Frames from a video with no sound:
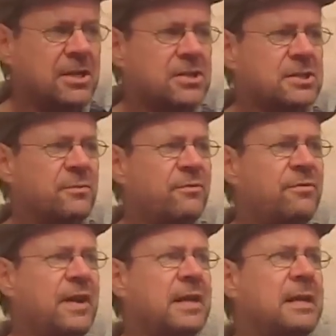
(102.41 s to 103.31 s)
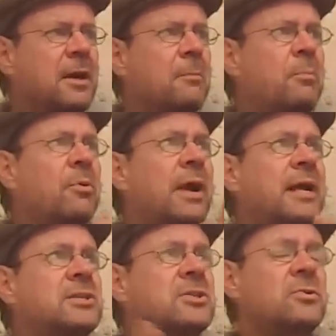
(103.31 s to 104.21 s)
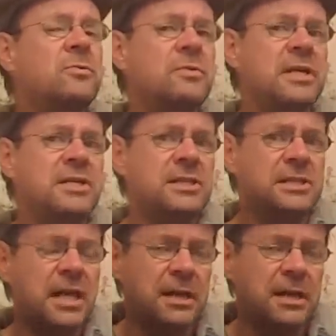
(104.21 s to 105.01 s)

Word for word: There's some very practical reasons,